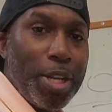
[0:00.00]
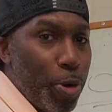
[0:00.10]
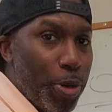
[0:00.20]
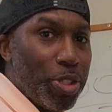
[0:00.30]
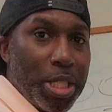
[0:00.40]

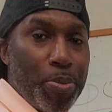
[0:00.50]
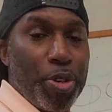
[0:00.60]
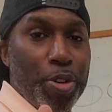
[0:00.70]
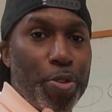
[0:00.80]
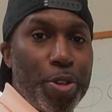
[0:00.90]
or
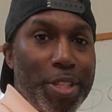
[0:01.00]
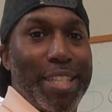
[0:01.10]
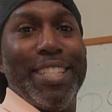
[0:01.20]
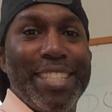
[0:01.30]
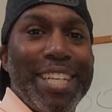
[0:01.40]
ZipRecruiter?
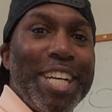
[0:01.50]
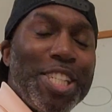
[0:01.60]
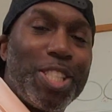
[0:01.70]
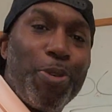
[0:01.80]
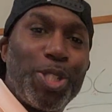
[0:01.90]

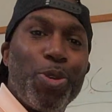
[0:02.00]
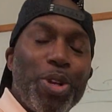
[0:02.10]
So what you